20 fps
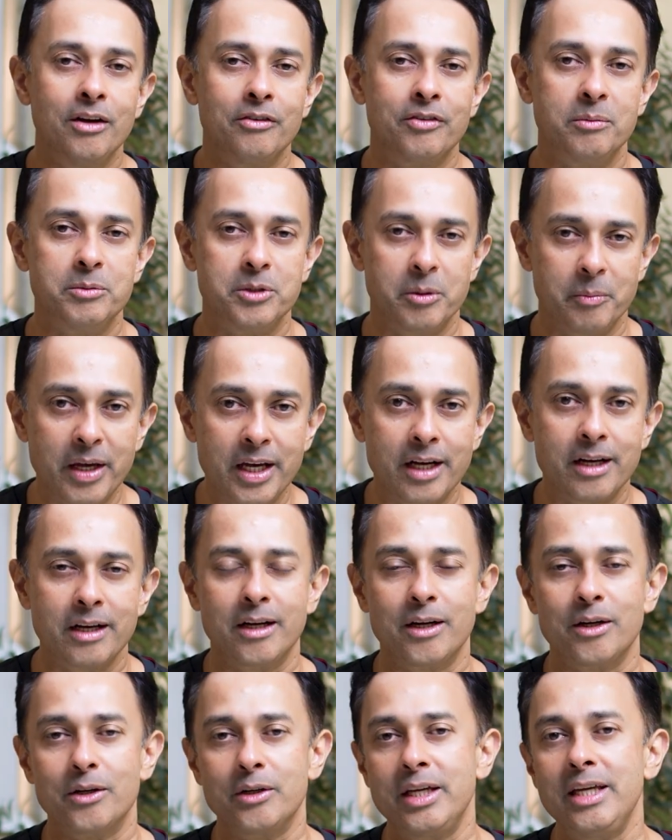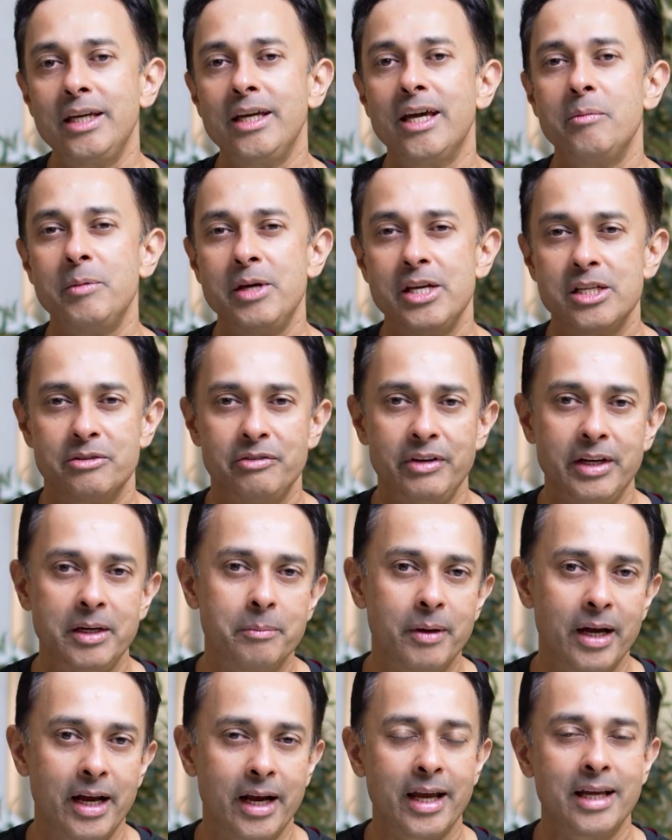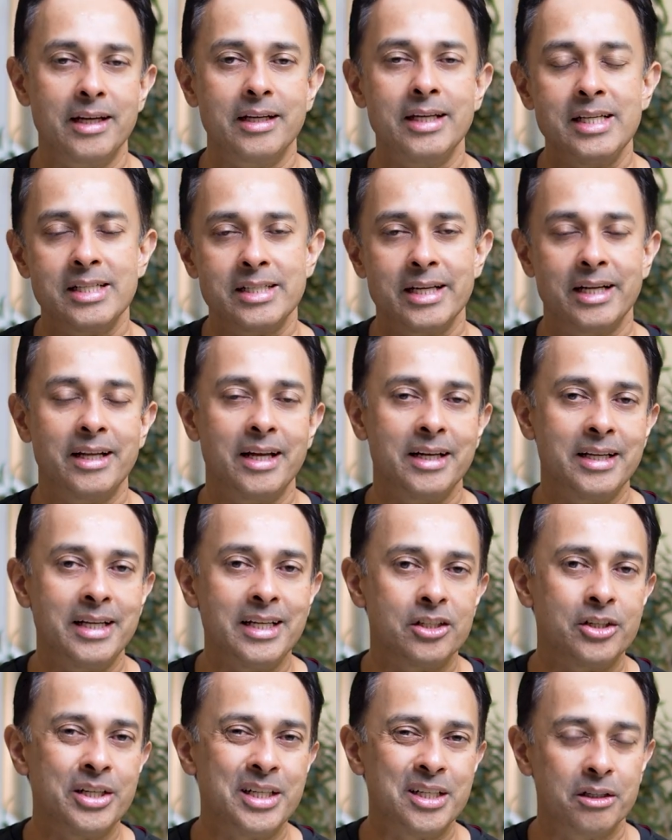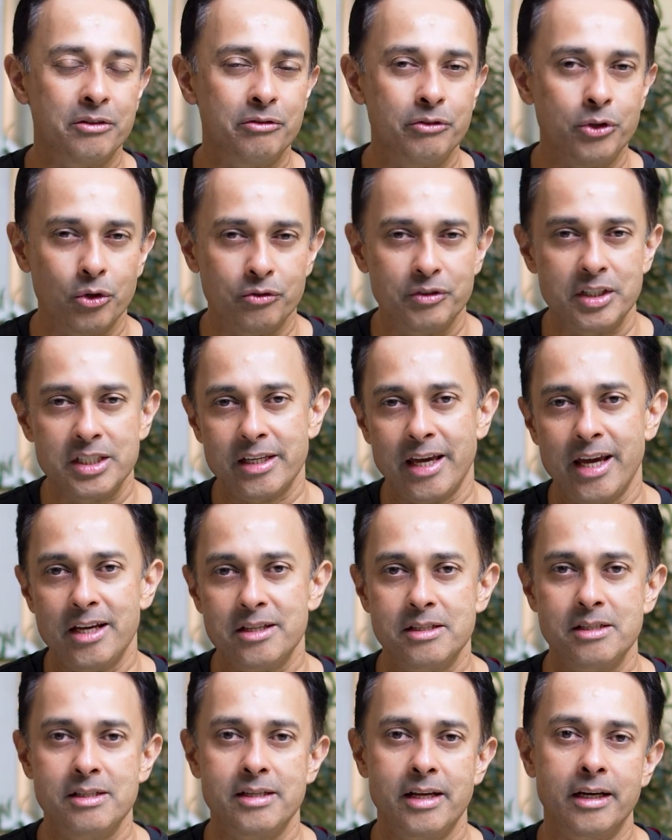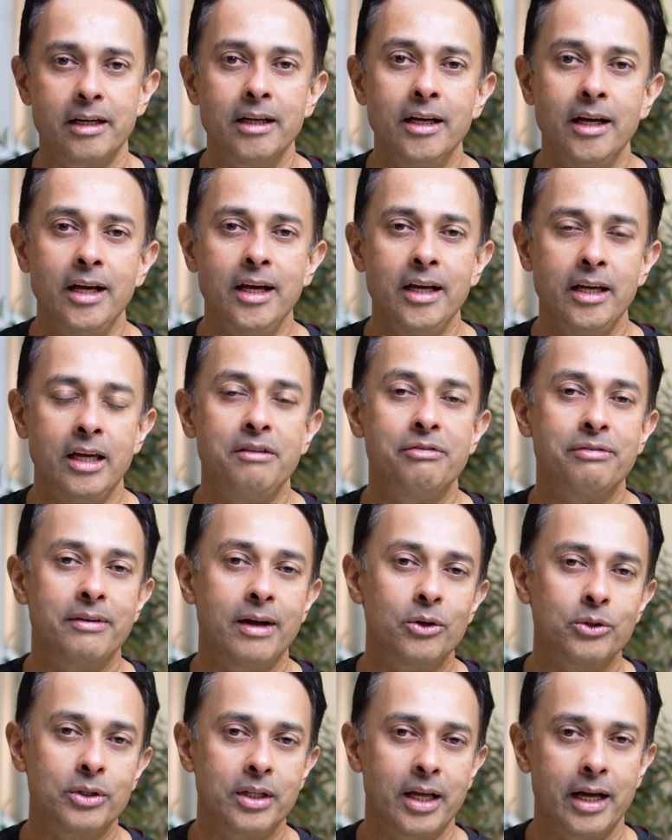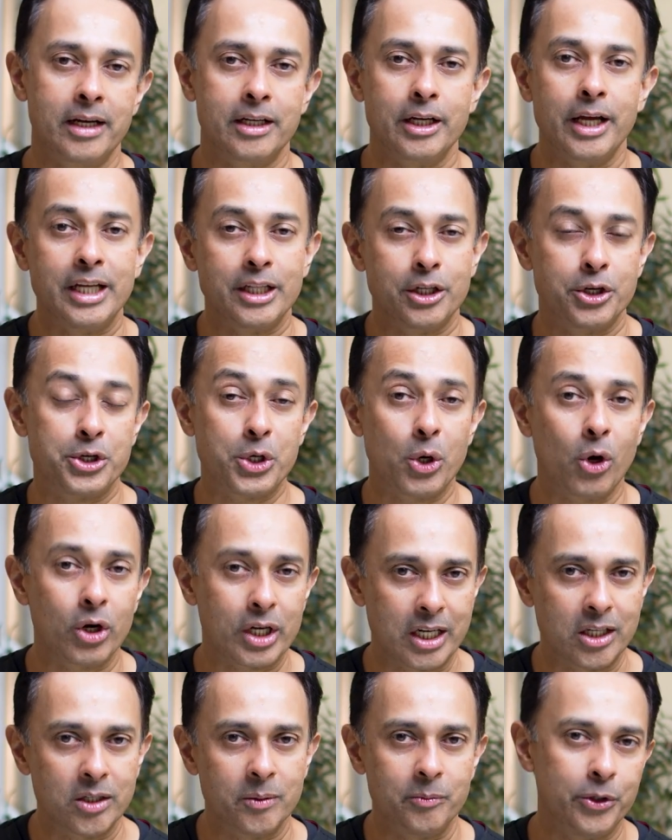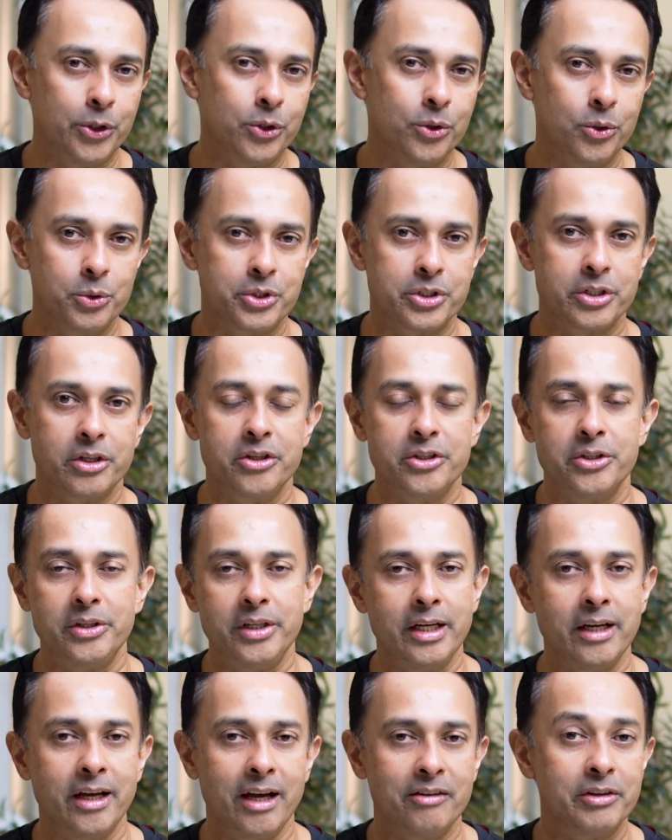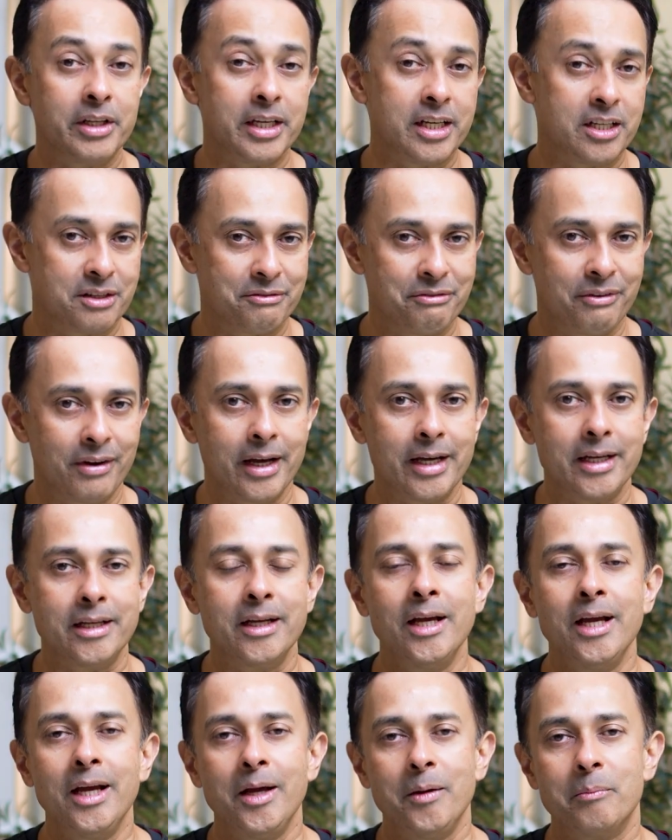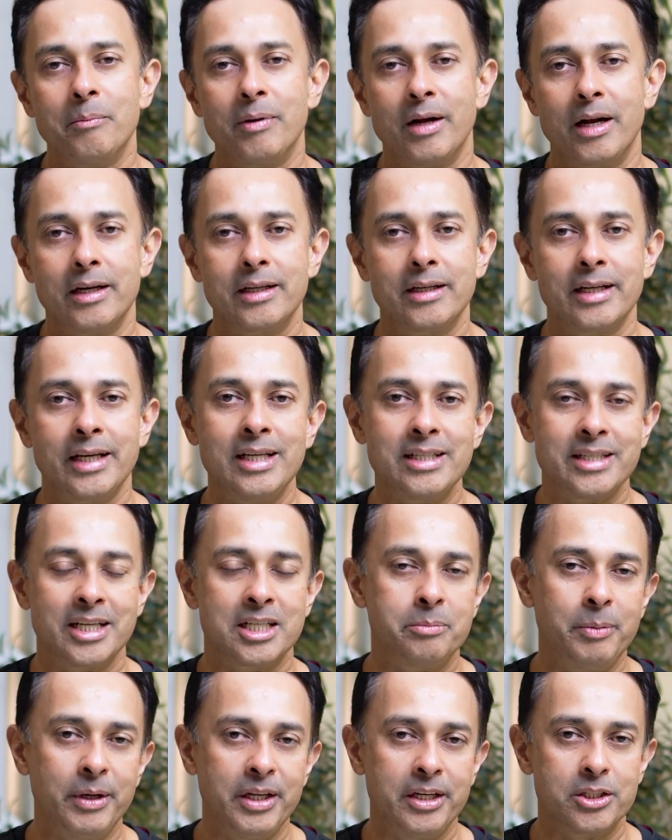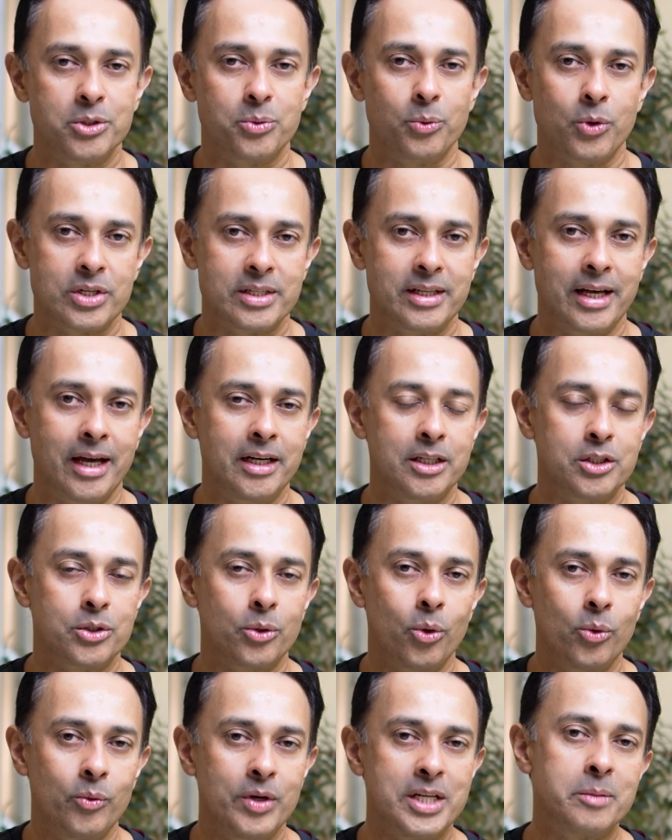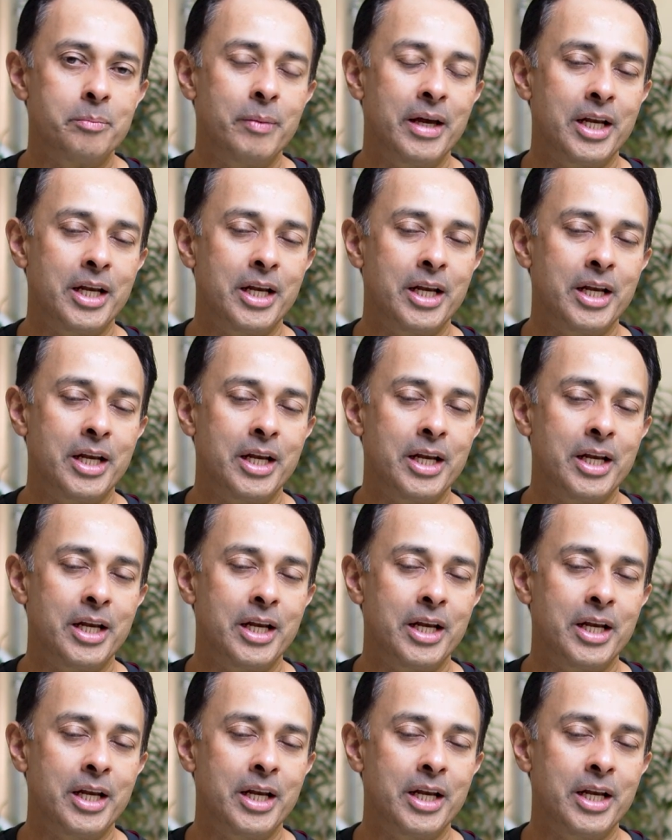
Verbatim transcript: from Jamaica. He gave me his feedback and he said that he treated a few of these cases and he found that in the short term, when you do surgery, everything is fine. But his experience was that it's always